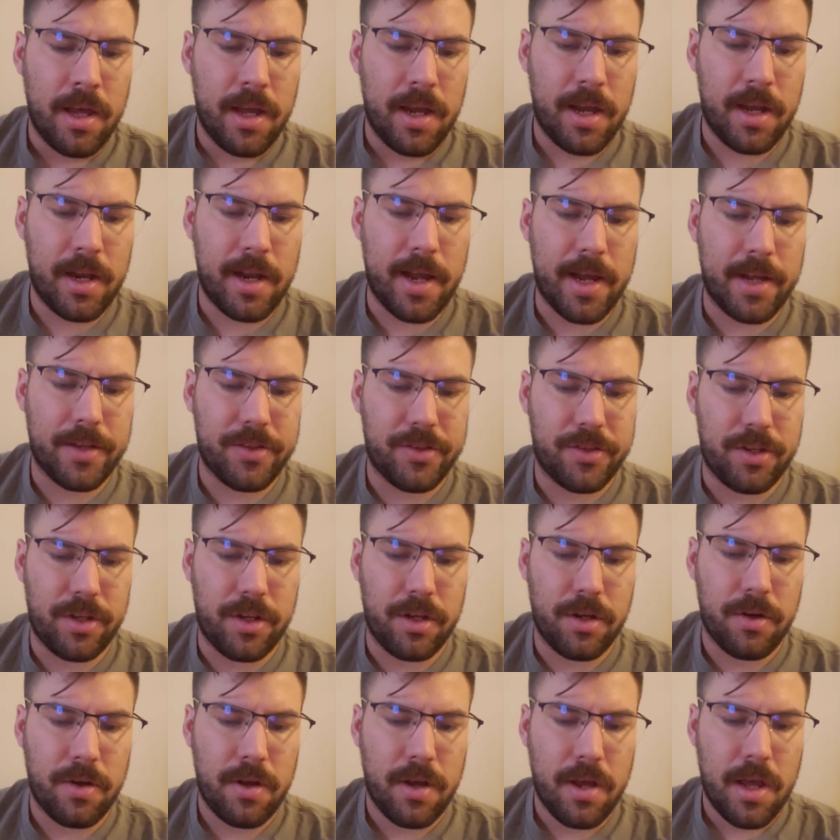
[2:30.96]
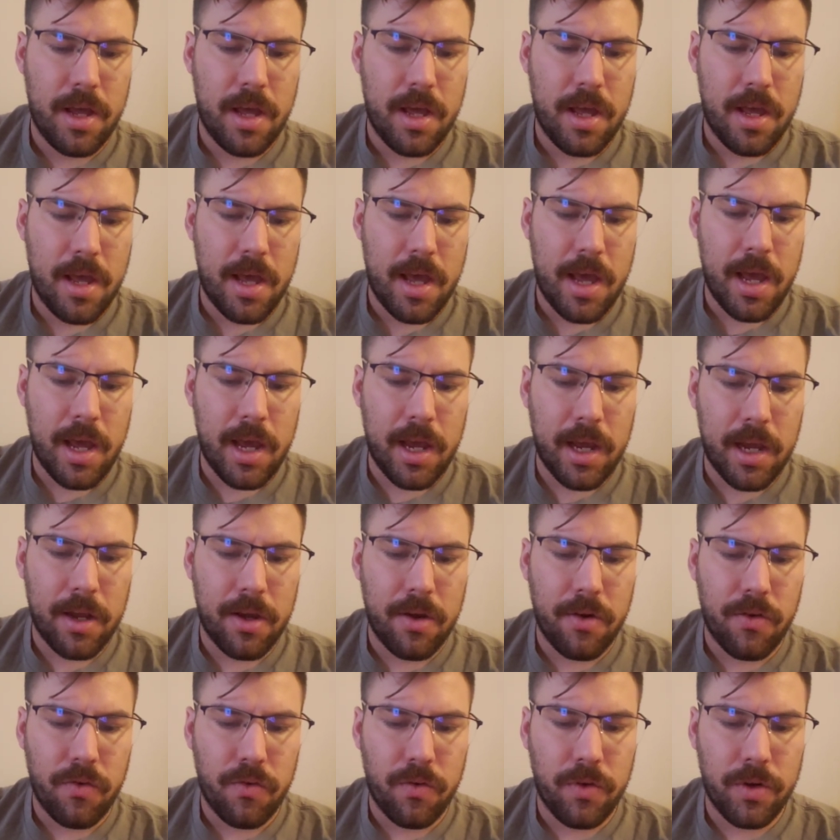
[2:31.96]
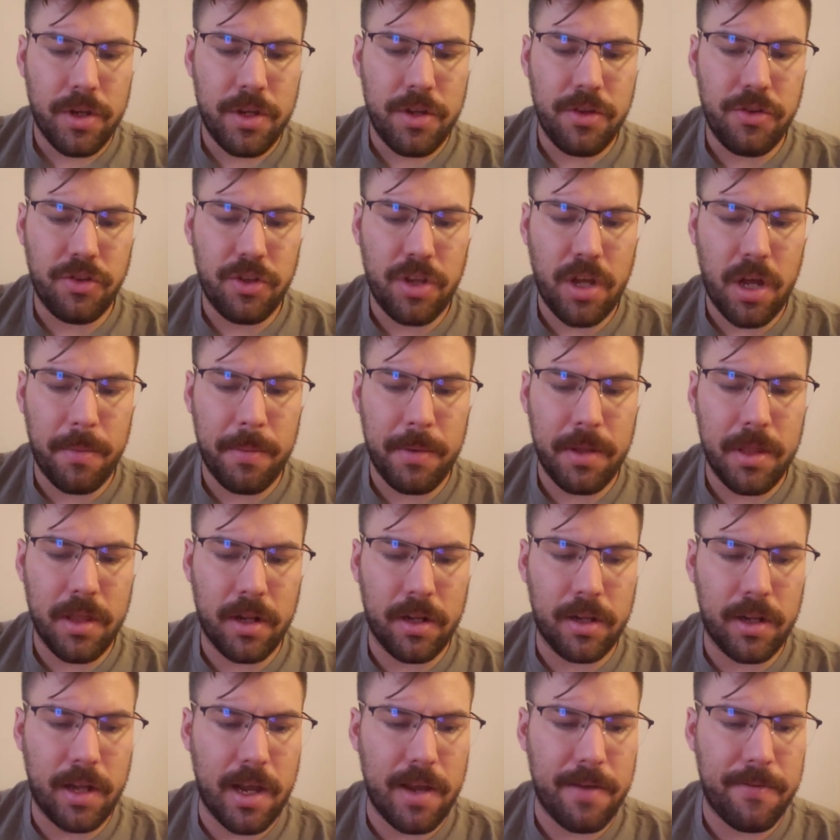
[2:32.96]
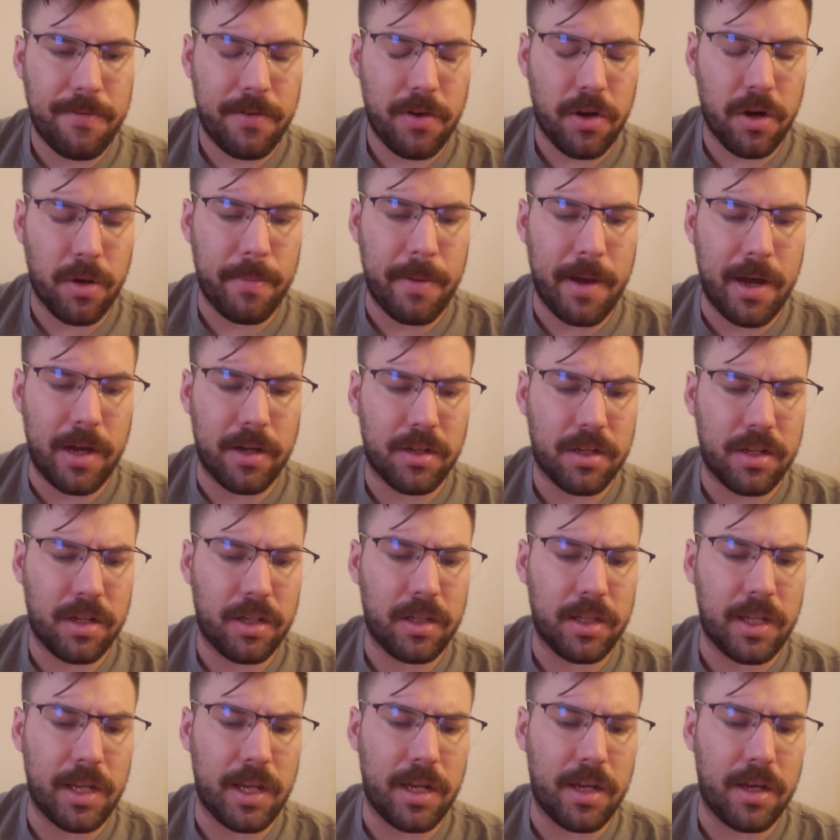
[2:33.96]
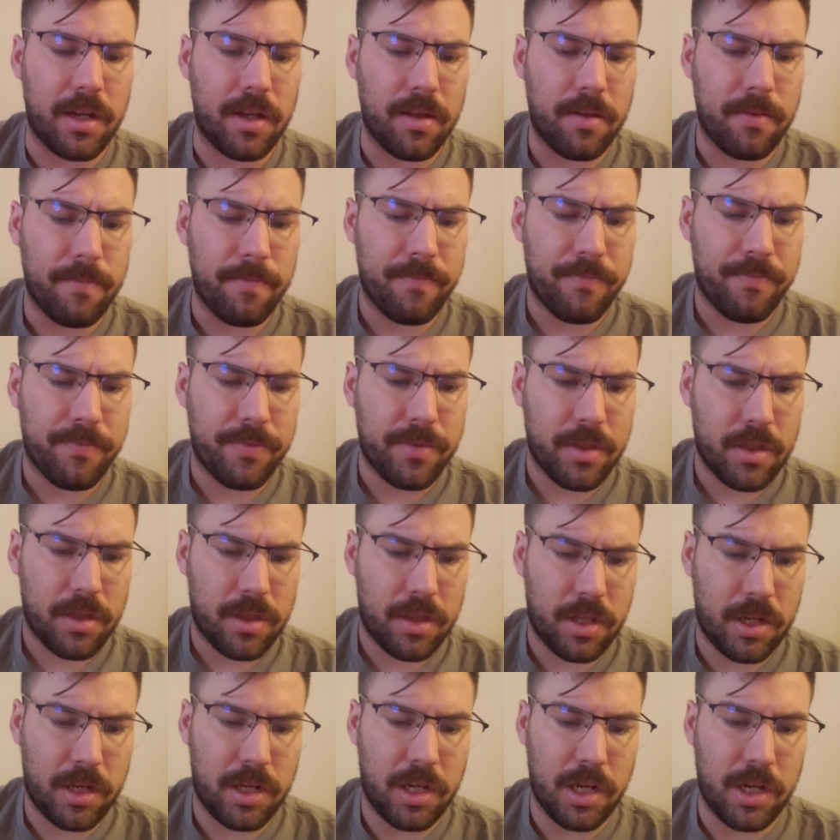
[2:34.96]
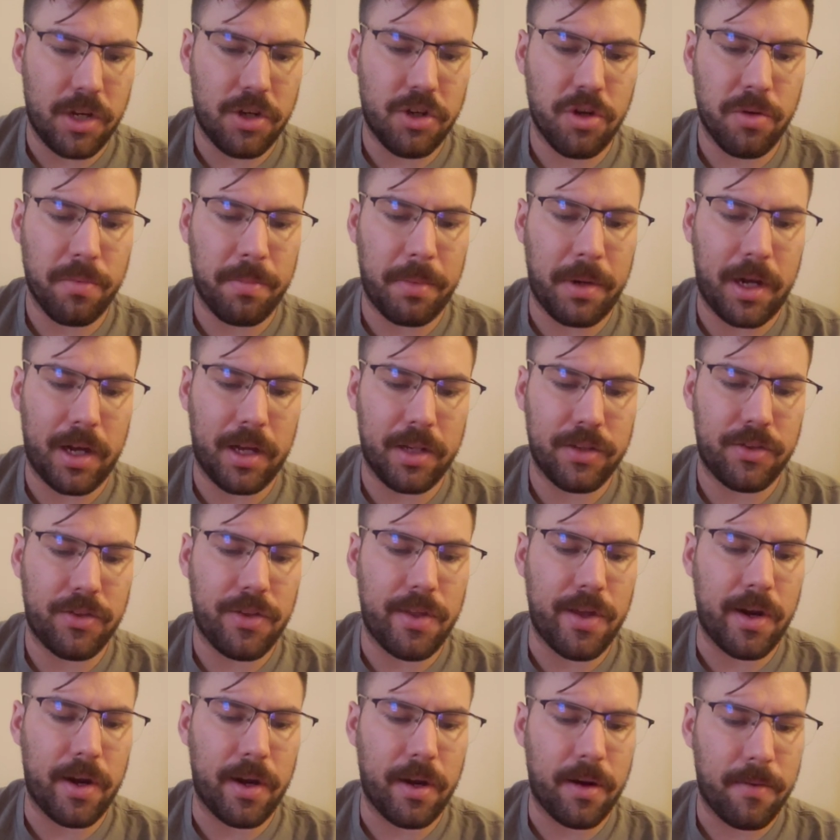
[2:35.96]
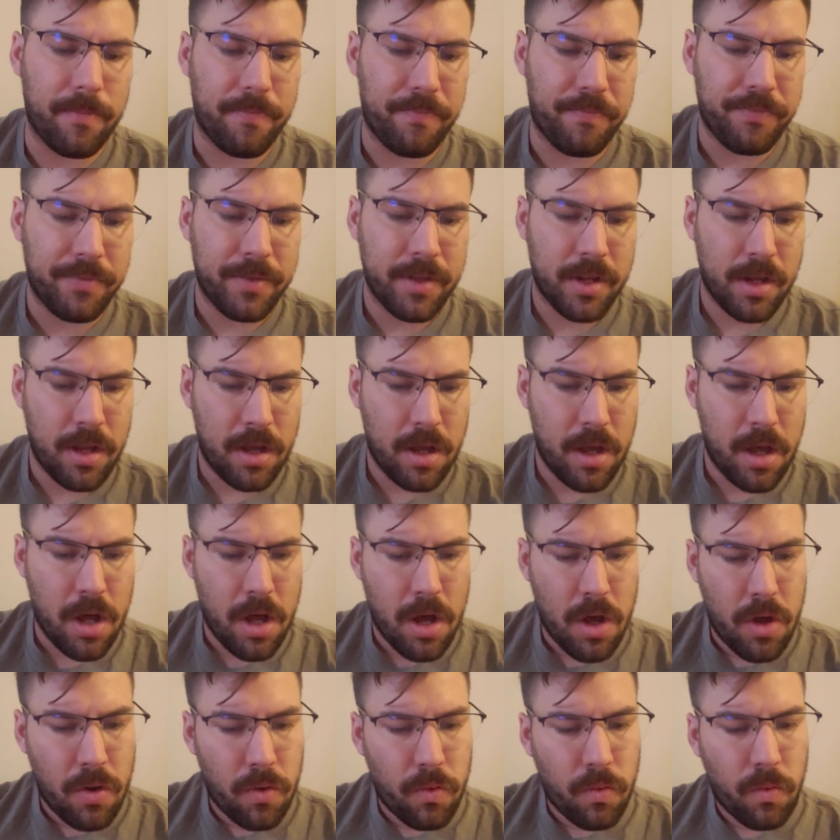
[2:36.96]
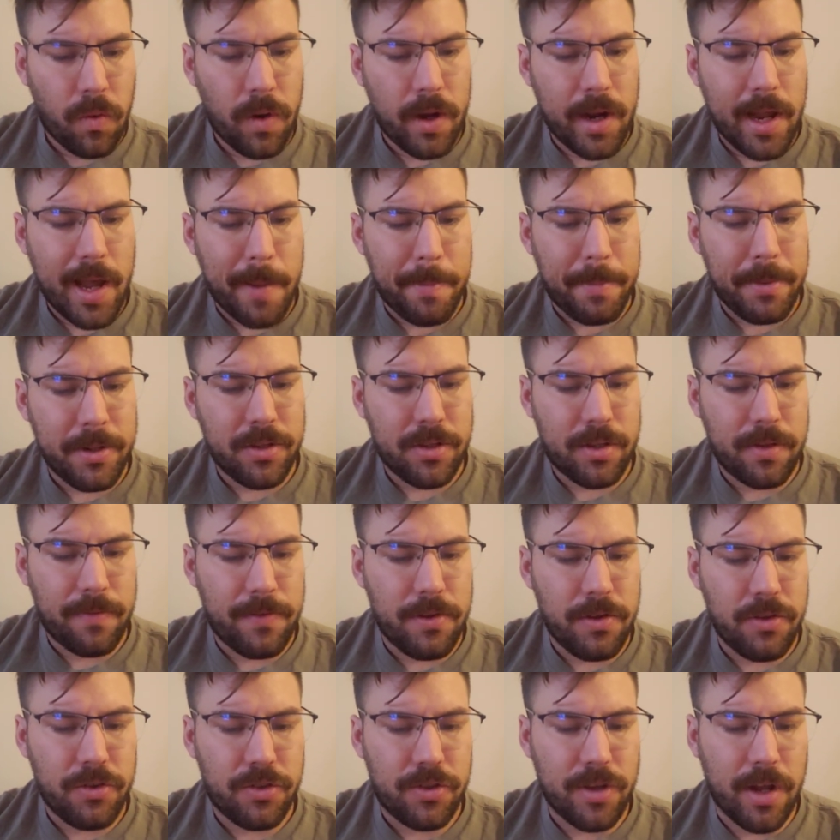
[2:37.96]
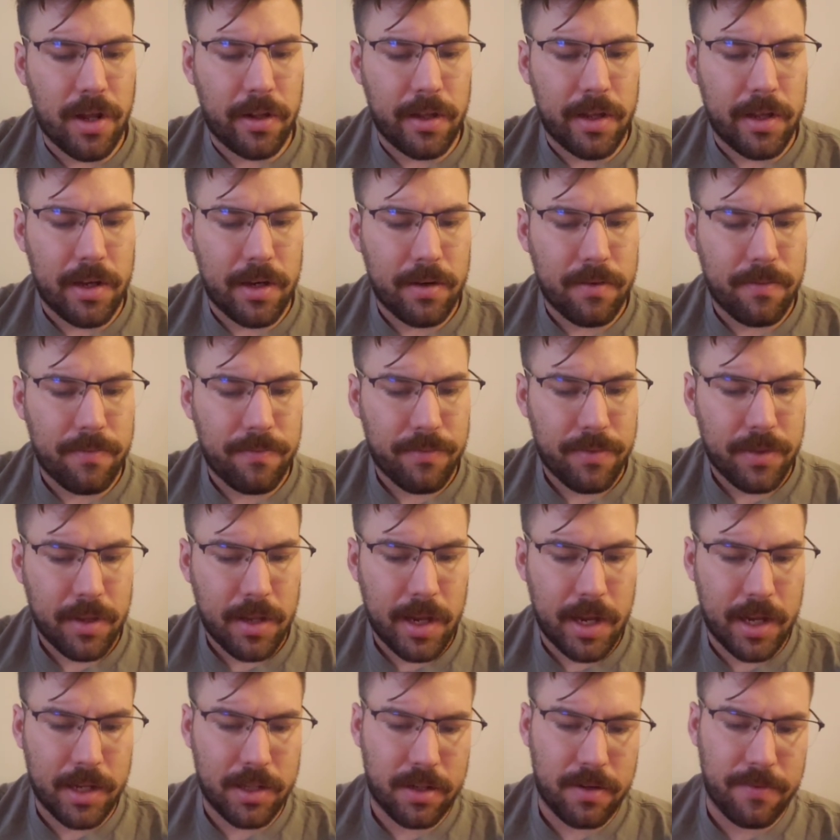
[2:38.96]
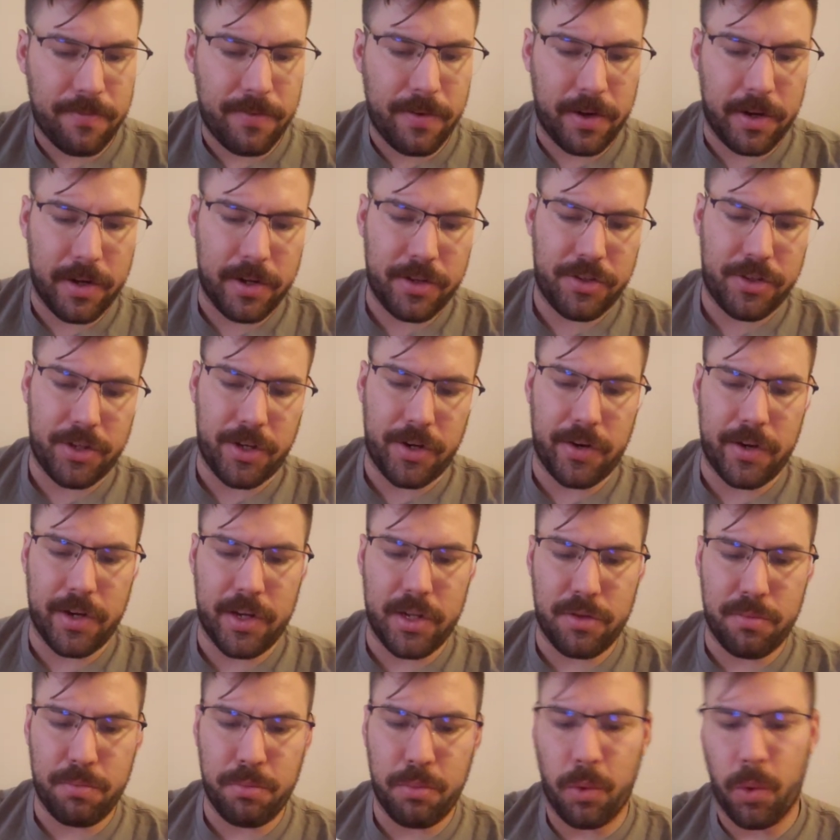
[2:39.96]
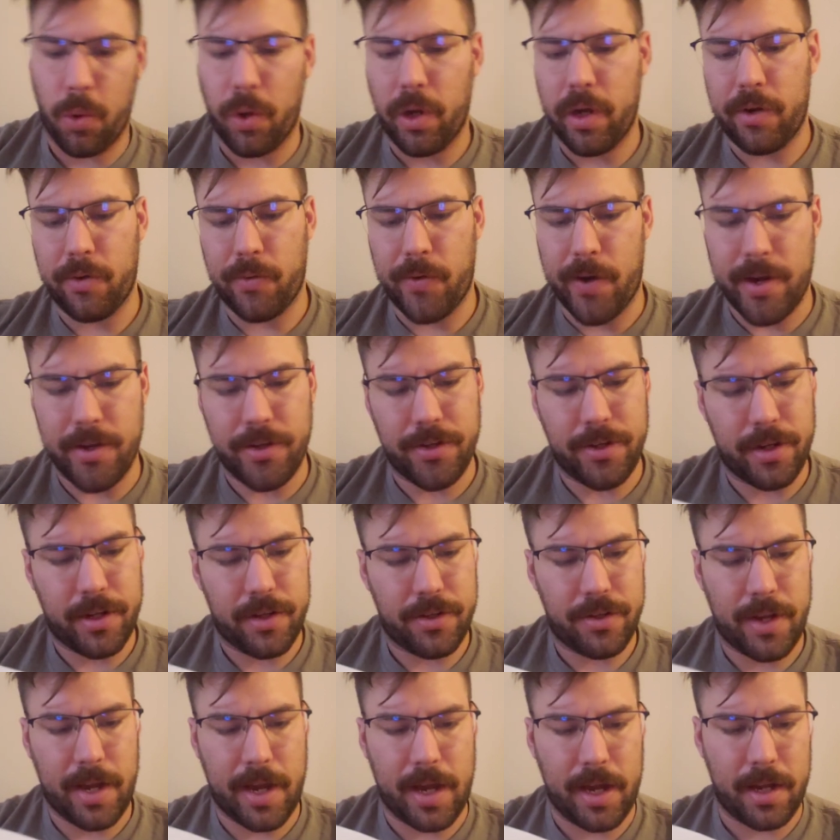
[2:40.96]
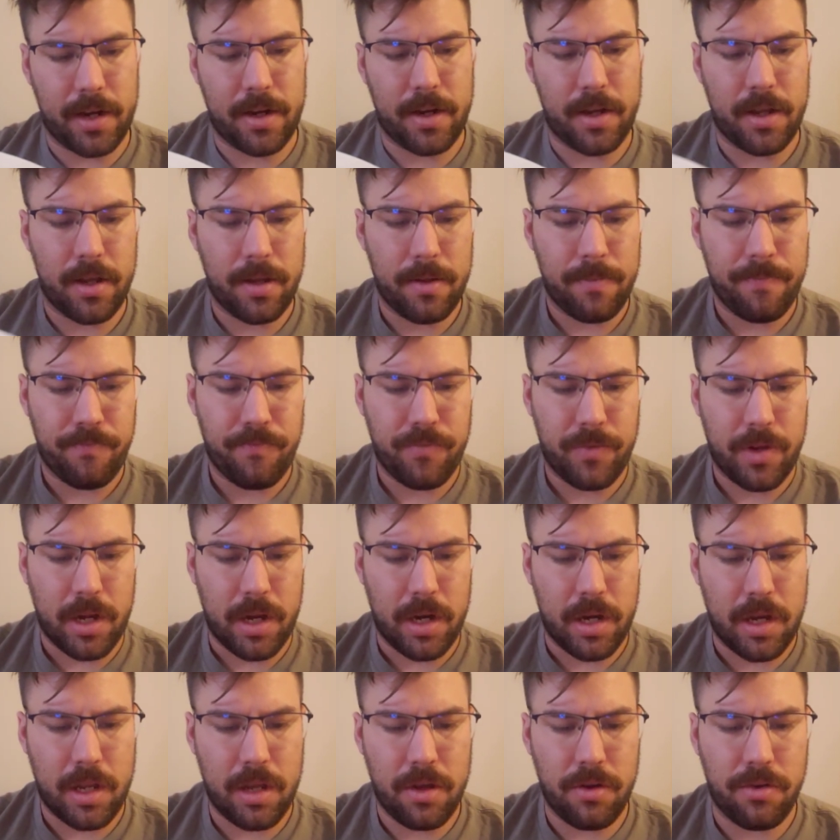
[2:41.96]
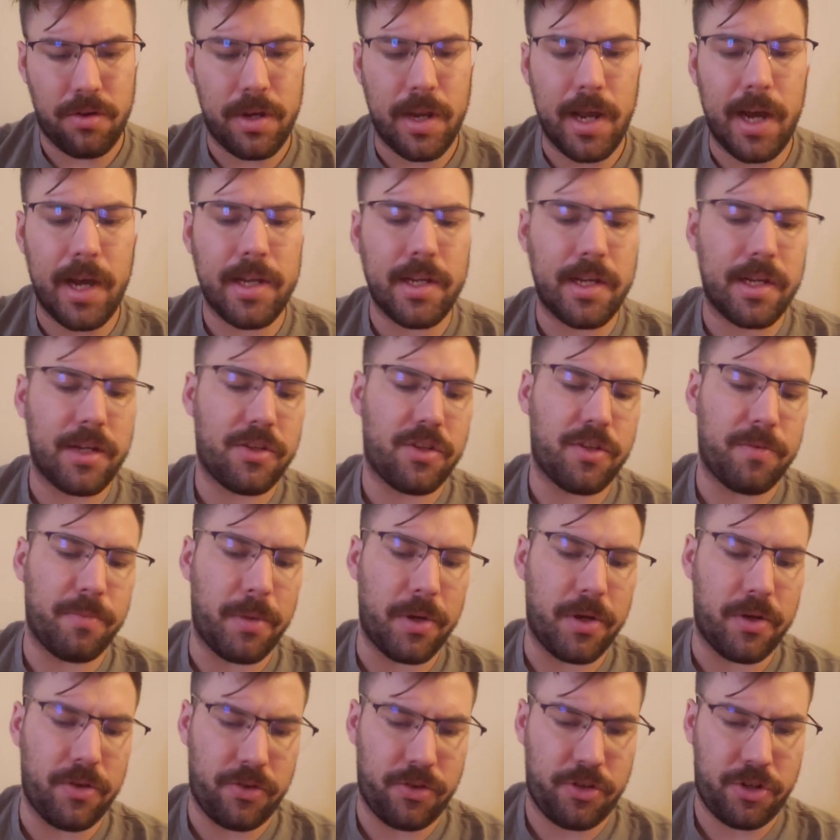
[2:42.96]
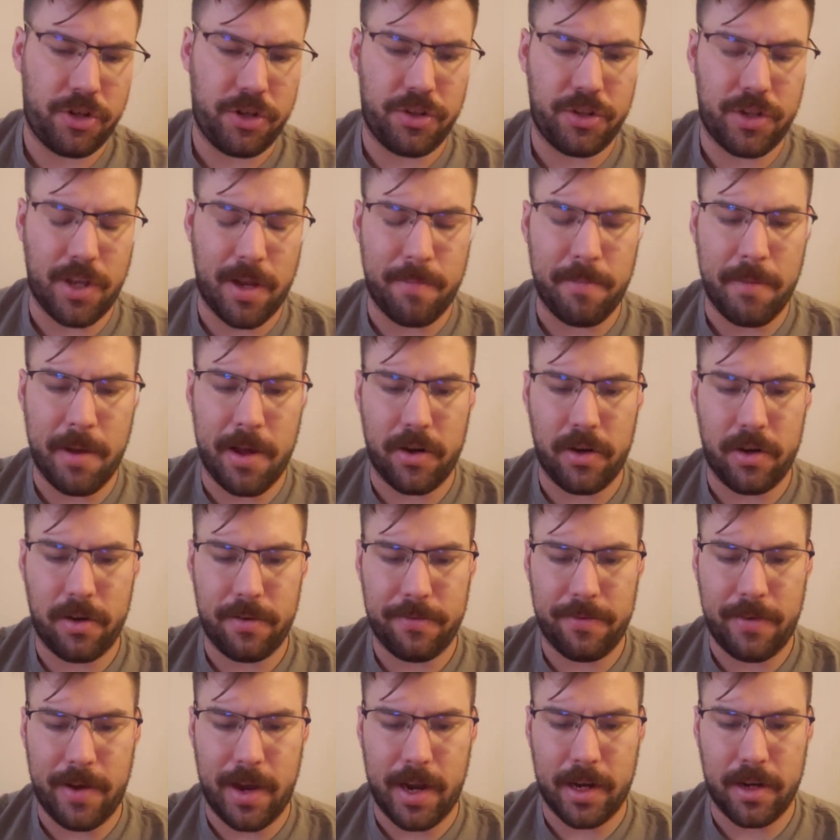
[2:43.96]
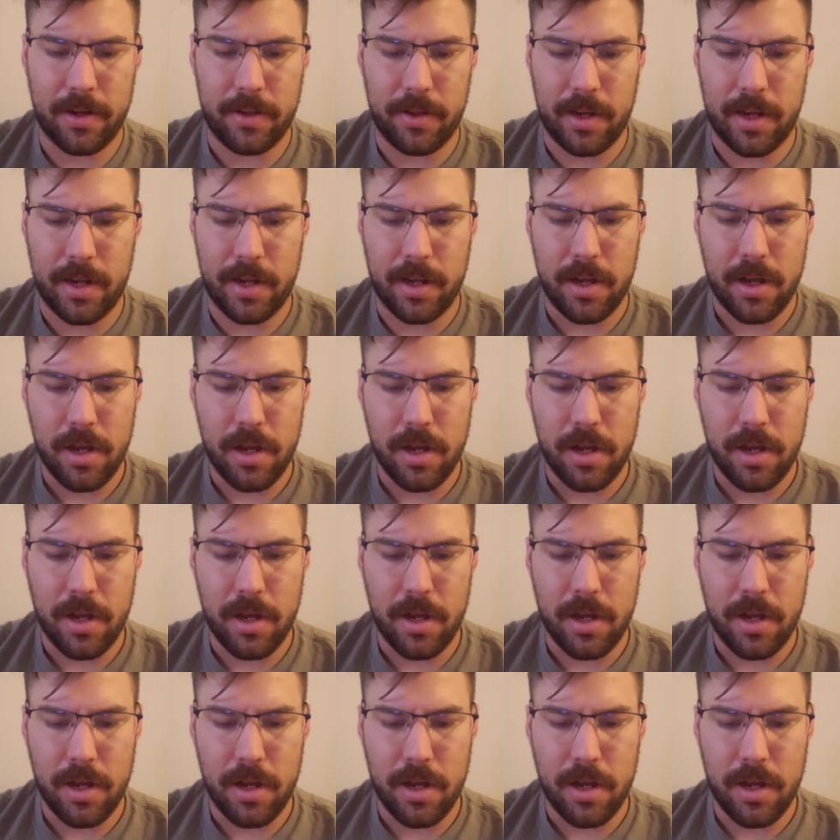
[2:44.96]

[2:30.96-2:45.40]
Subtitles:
It asks you, hey, would you sell me the life you're about to lead? The teacher paused there. What happens if you sell it? Asked a very serious boy, raising his hand. You'd die, I suppose, she said matter-of-factly,